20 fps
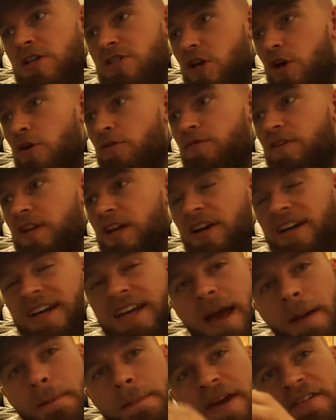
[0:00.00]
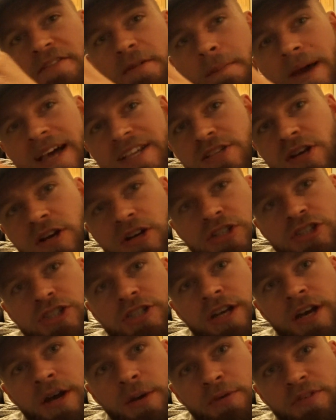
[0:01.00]
So hopefully I can get a bit of a massage
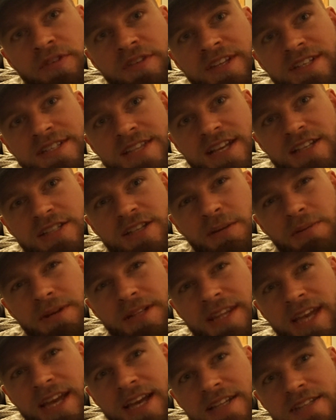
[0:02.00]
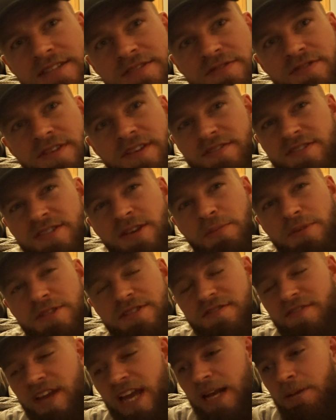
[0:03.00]
within these next couple of days if
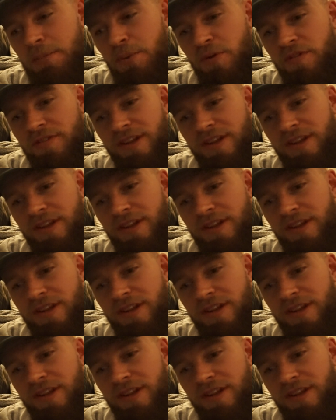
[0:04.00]
someone's available,